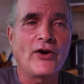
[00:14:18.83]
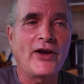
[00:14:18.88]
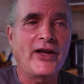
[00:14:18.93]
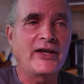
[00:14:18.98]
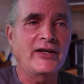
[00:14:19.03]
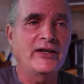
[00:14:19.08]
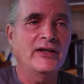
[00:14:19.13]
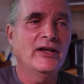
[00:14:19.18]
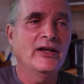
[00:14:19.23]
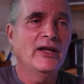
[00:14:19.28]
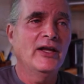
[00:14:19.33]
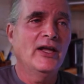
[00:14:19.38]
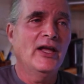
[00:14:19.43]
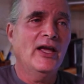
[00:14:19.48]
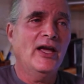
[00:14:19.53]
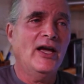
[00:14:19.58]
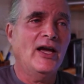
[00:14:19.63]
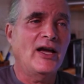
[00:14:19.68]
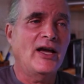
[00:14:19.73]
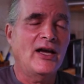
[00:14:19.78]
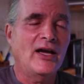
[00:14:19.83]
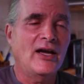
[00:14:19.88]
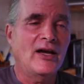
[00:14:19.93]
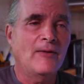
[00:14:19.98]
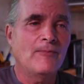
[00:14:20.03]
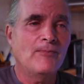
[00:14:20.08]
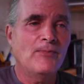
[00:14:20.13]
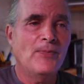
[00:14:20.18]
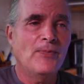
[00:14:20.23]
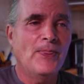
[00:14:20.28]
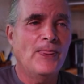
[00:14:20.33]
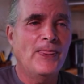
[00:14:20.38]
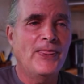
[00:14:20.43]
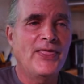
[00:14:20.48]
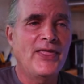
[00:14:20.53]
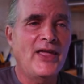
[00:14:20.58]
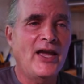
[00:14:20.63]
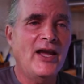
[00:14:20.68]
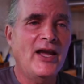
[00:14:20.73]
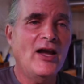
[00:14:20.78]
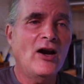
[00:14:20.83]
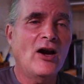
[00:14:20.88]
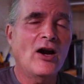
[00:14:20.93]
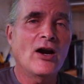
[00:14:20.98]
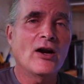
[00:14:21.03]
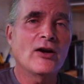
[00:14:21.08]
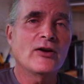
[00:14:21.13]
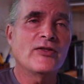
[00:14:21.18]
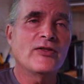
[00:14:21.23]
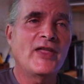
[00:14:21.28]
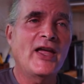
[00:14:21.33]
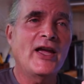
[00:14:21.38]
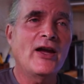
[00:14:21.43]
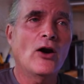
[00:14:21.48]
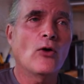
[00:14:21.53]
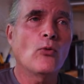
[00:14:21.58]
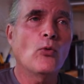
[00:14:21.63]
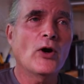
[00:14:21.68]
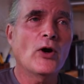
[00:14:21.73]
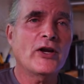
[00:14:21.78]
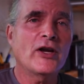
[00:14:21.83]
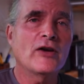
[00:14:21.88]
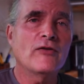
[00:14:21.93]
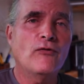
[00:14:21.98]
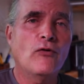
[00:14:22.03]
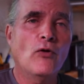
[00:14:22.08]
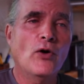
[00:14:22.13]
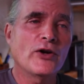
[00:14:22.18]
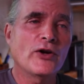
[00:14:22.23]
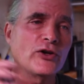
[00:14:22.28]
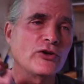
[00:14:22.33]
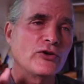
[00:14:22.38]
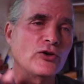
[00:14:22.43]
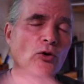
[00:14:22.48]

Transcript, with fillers: A. Uh, they are they are working for you.